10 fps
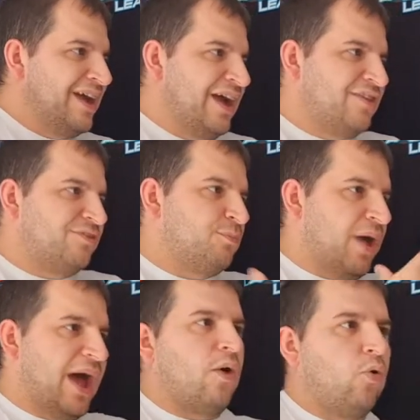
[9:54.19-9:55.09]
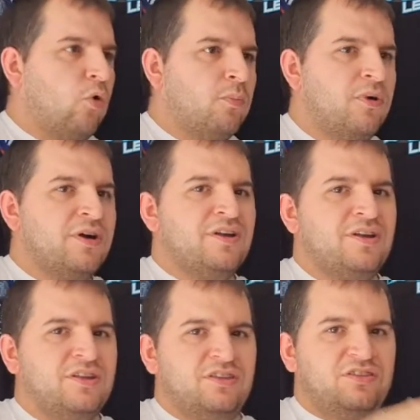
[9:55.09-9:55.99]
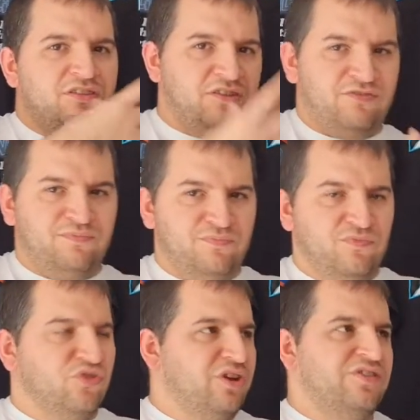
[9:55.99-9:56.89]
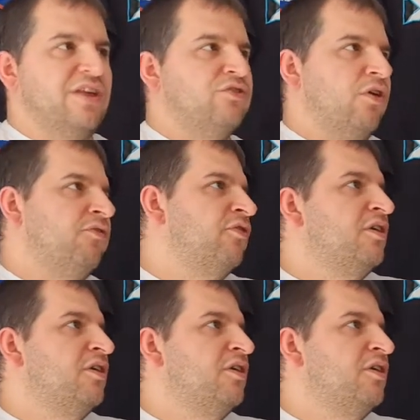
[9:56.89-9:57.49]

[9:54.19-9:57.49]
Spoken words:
Is at home is sort of sense of,